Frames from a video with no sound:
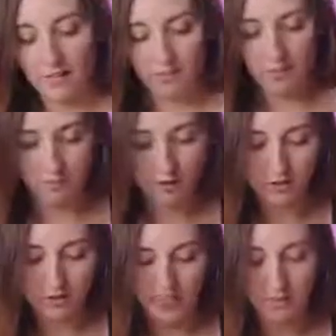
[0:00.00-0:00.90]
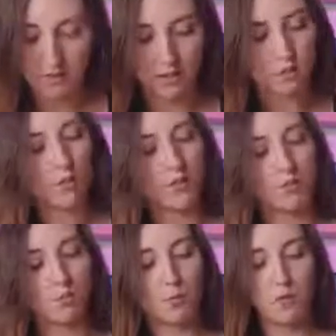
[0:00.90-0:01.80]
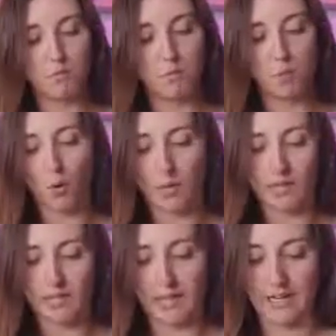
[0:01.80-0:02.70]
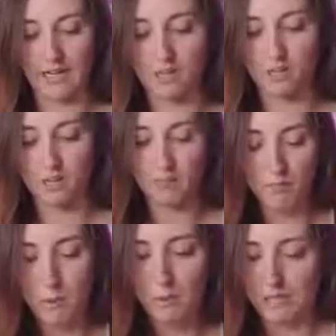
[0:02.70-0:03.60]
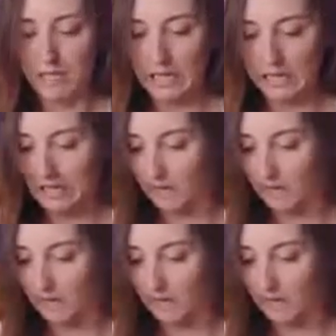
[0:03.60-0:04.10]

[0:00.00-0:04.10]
have really much to say about this one. It's pretty boring, it's just plain